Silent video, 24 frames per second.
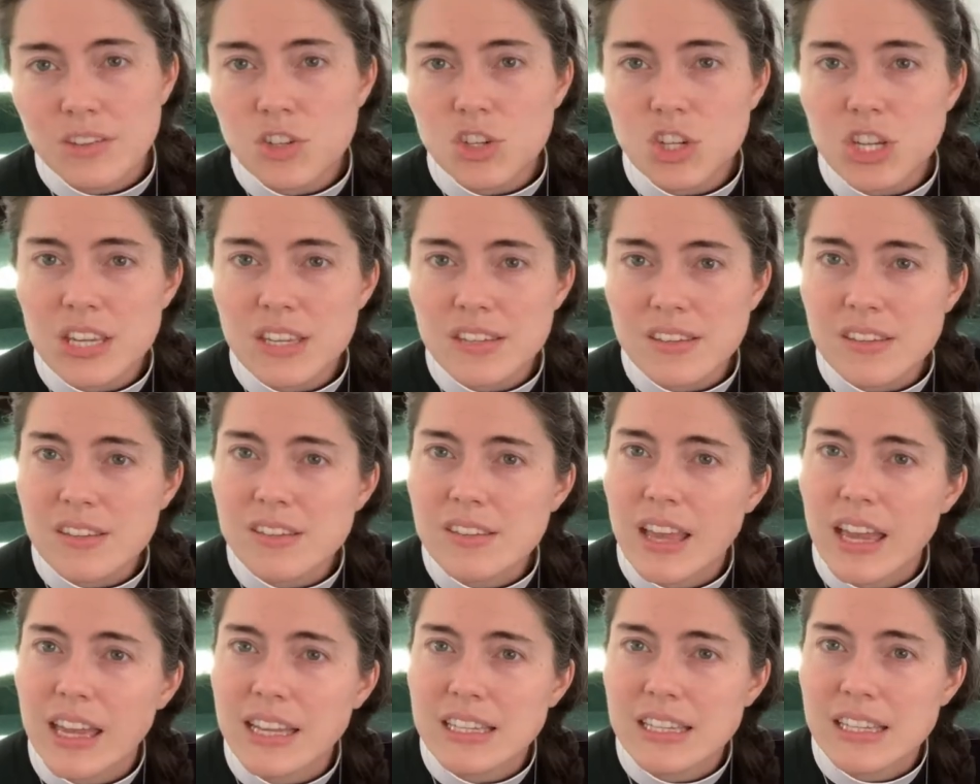
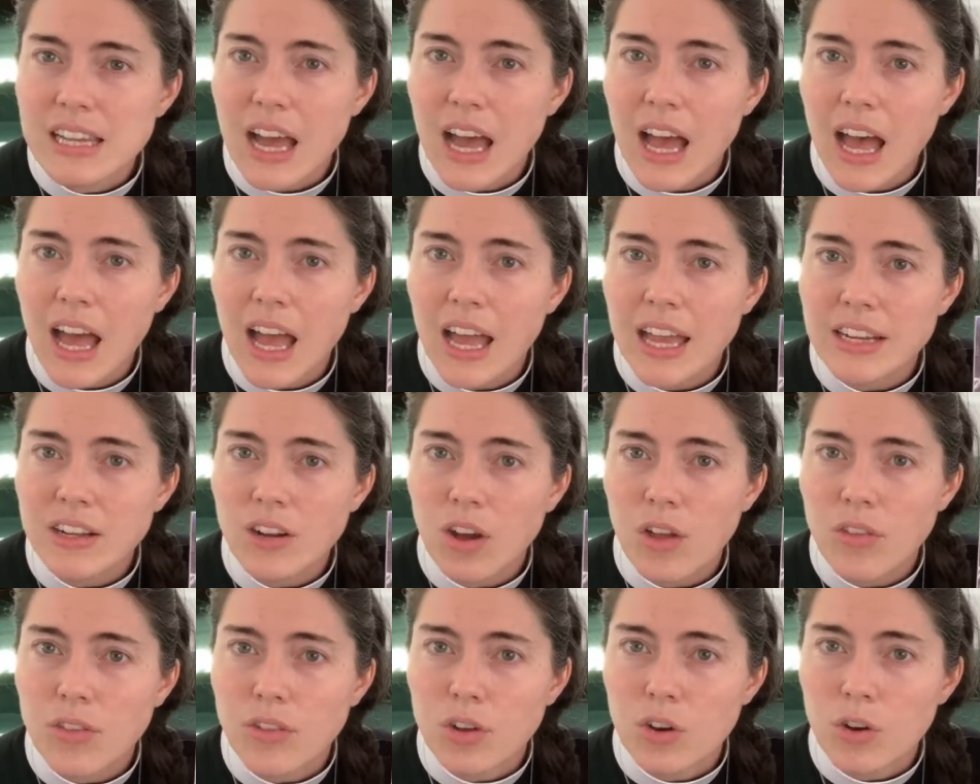Jesus had died
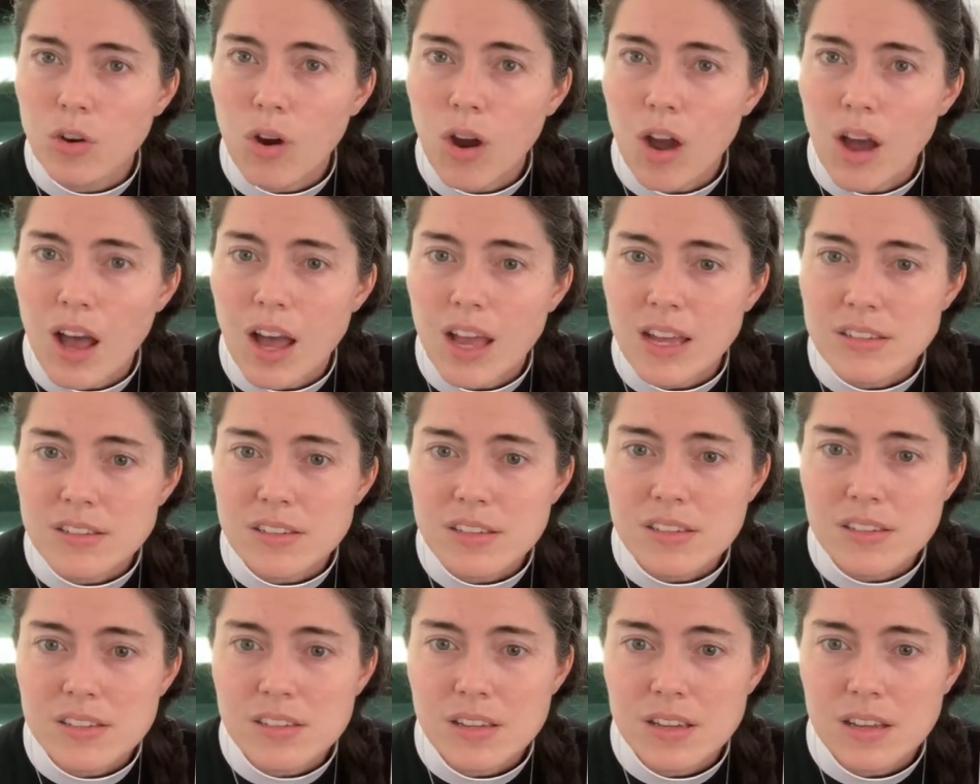on the
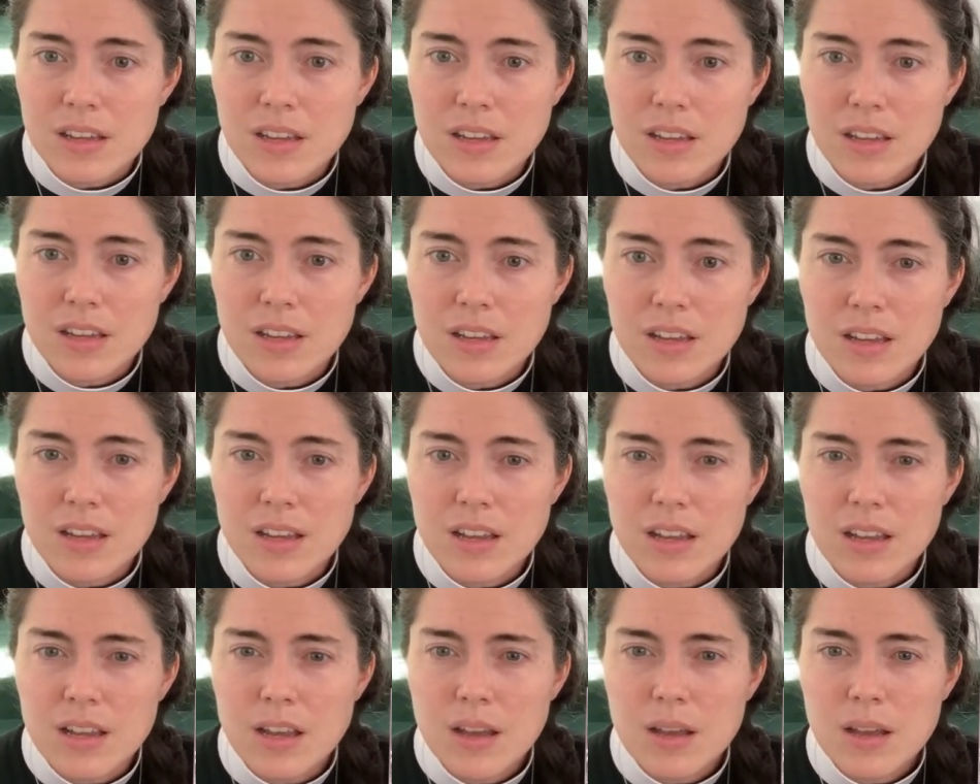cross,
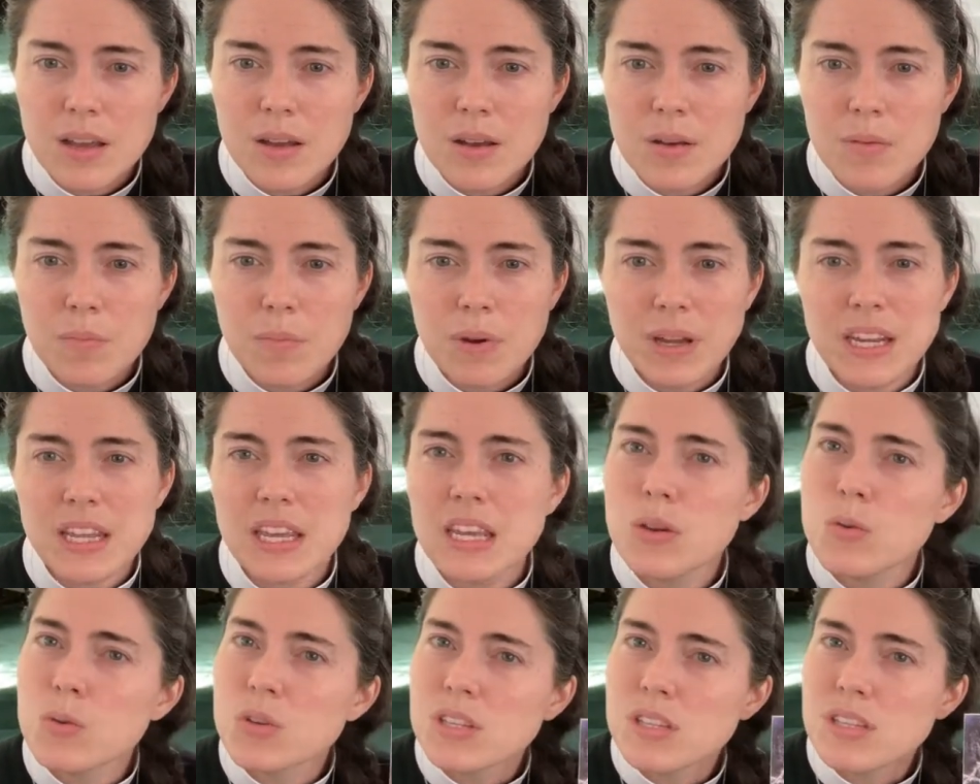but
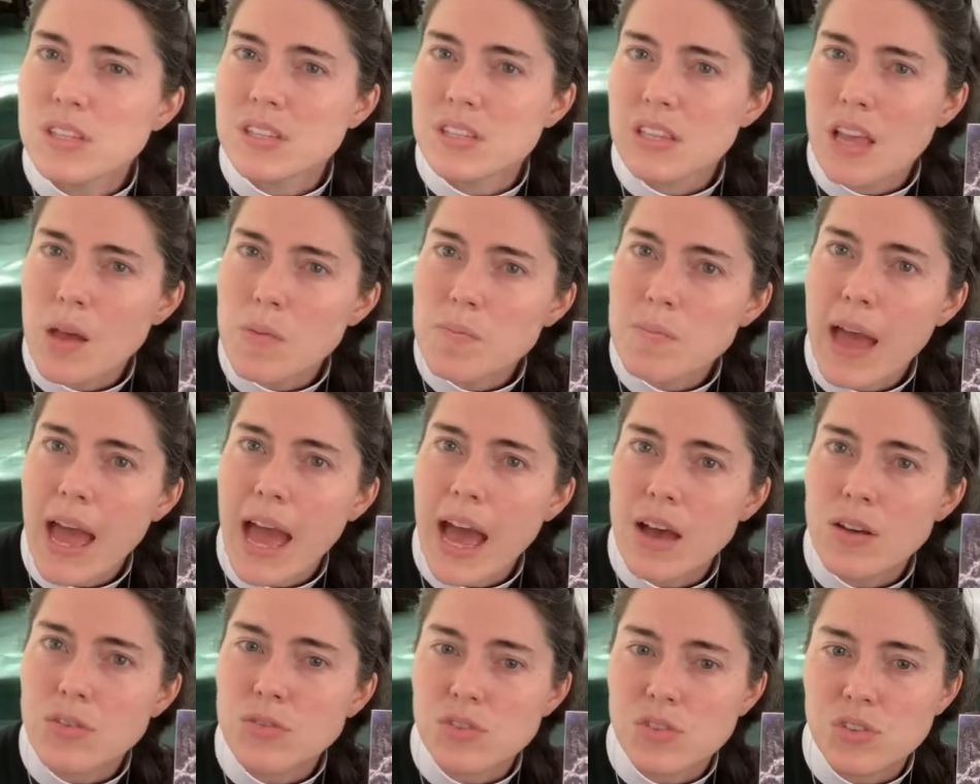he was
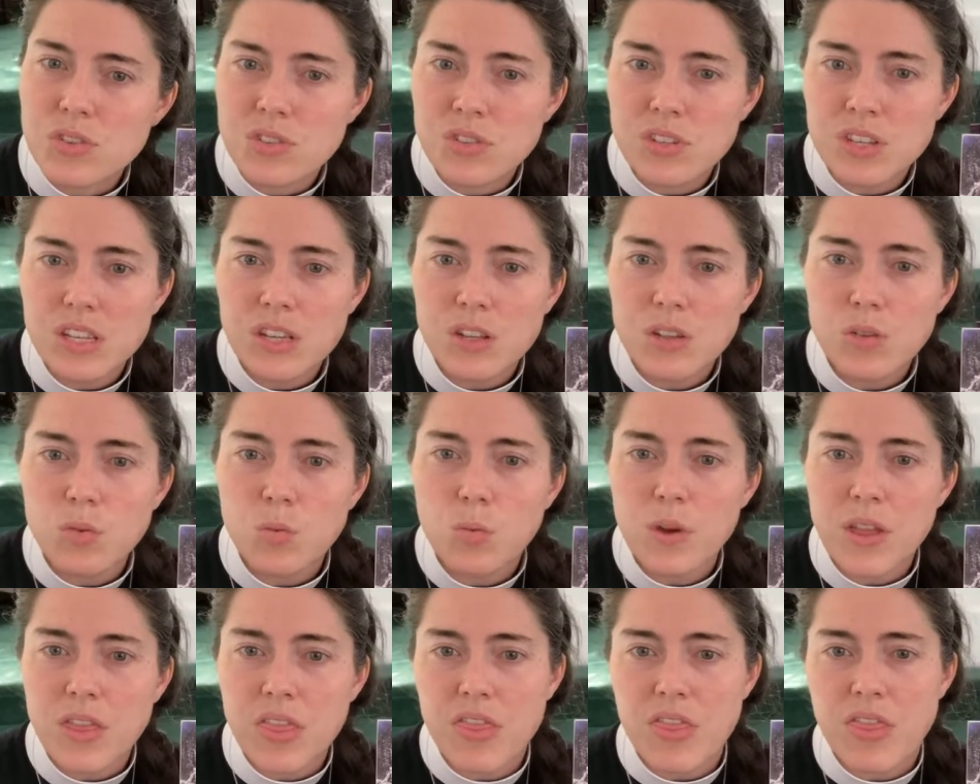somehow still
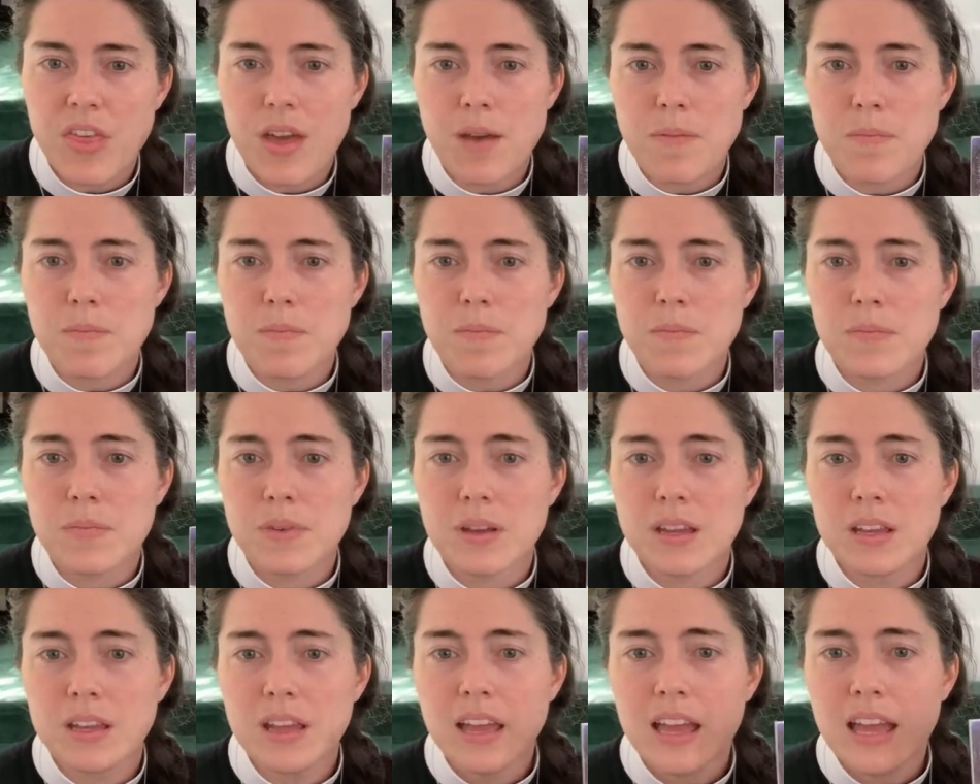with them,
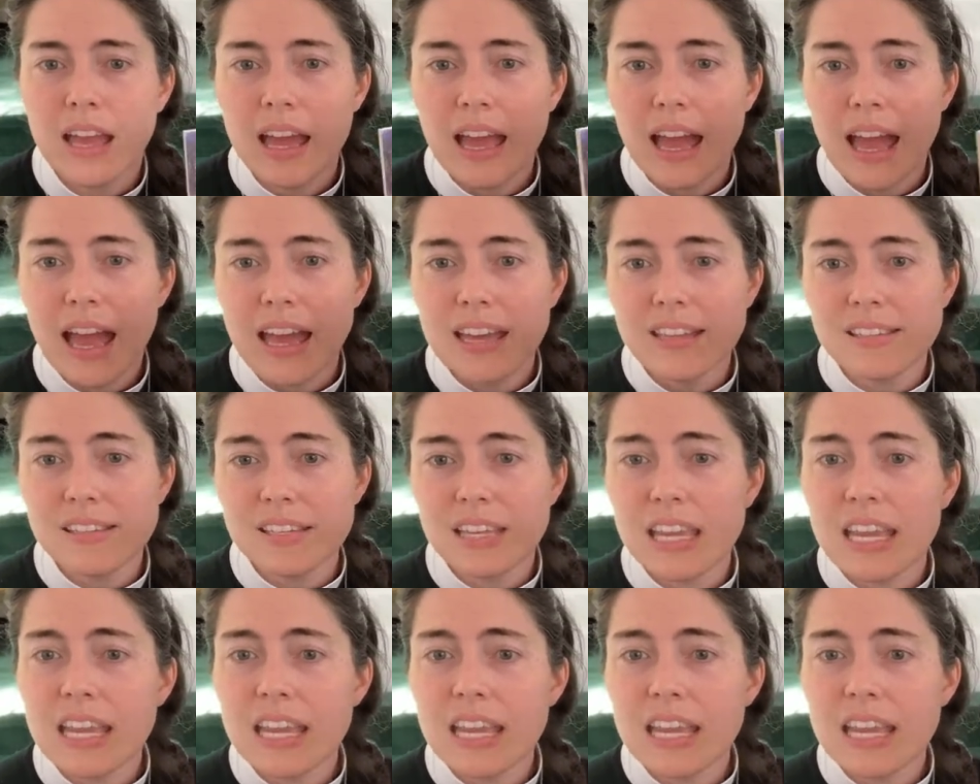as